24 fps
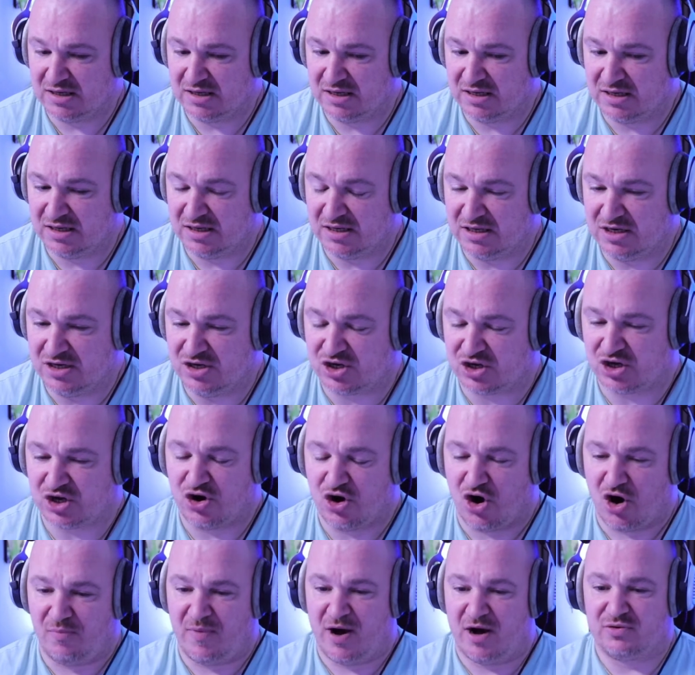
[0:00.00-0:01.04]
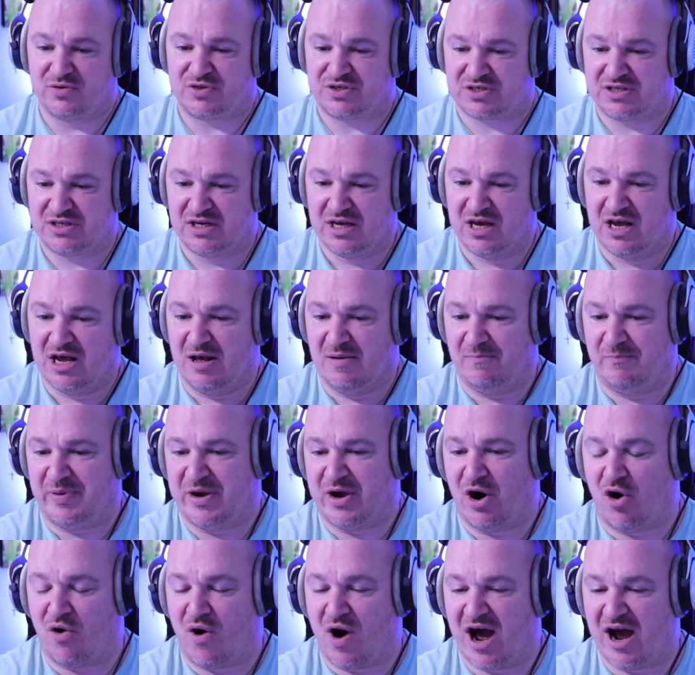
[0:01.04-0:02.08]
you can almost be
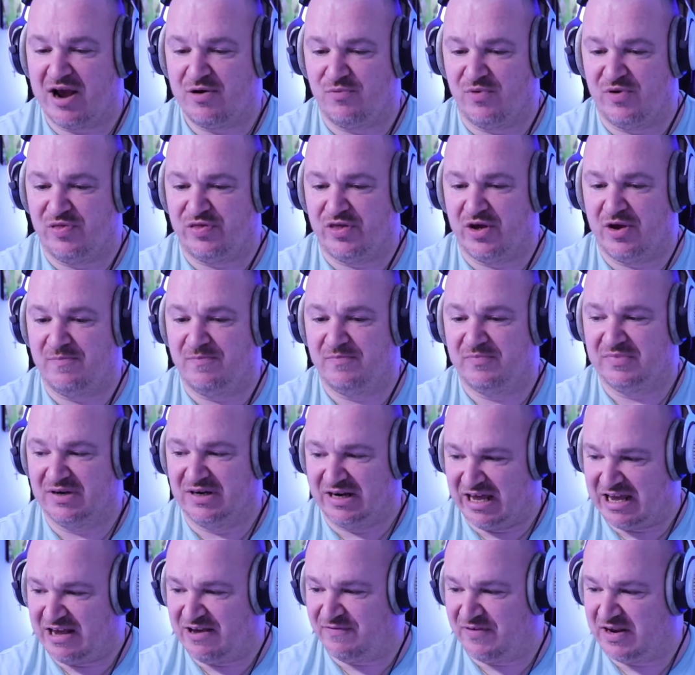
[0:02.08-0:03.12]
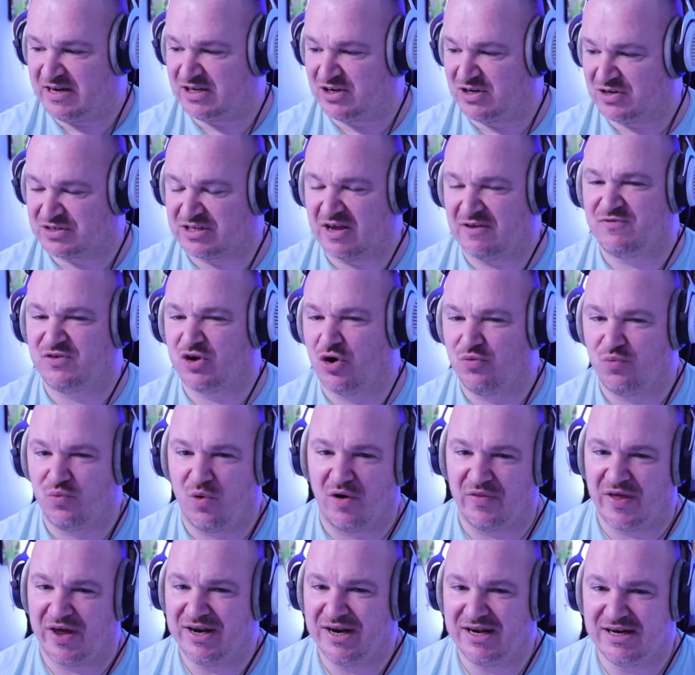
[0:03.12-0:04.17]
all right with them leaving because they've done
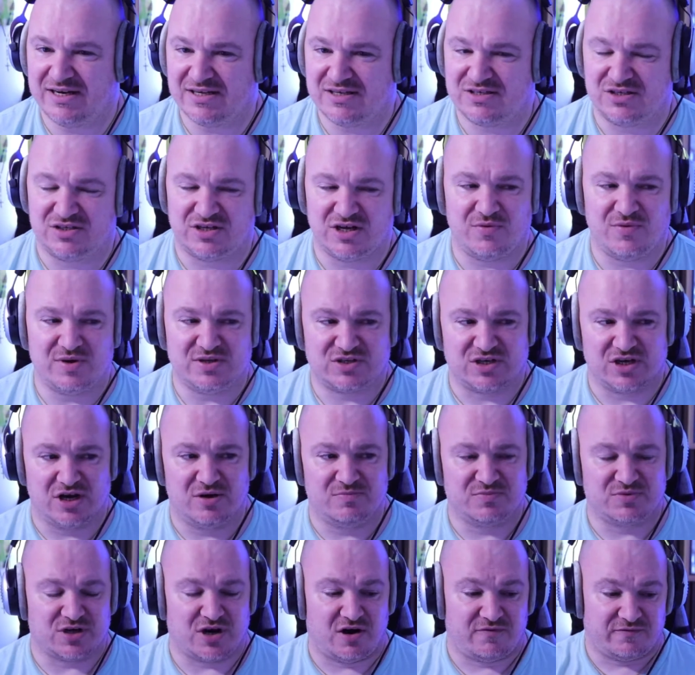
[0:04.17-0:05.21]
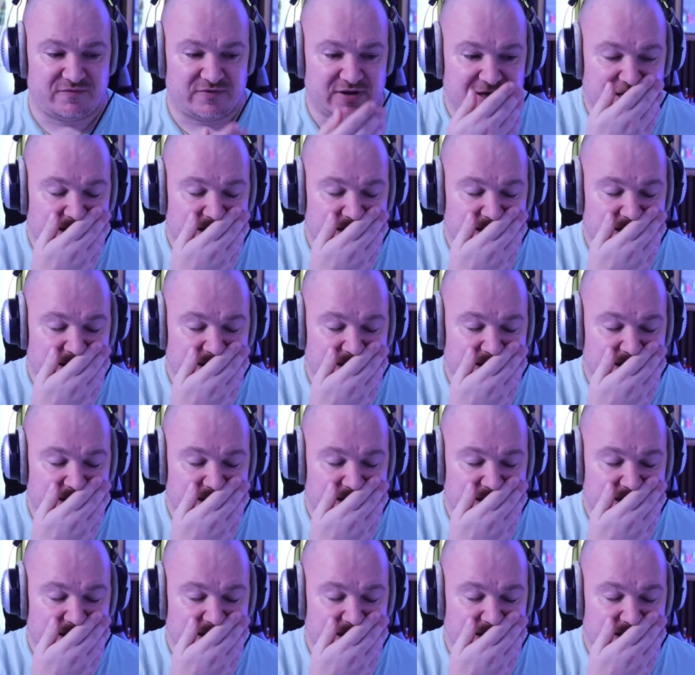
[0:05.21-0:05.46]
what they needed to do in terms of